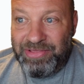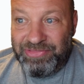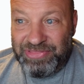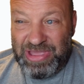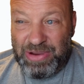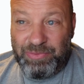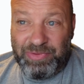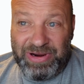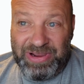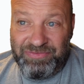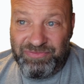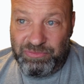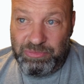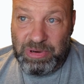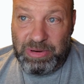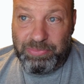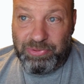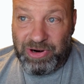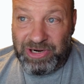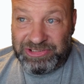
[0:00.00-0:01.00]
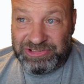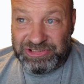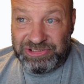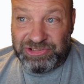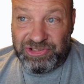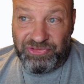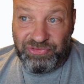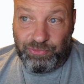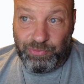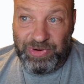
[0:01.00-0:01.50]
They were giving me
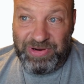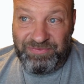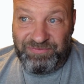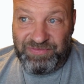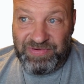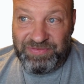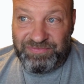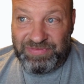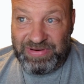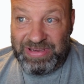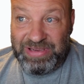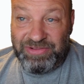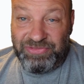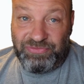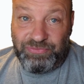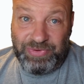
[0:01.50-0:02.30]
prices of $350 and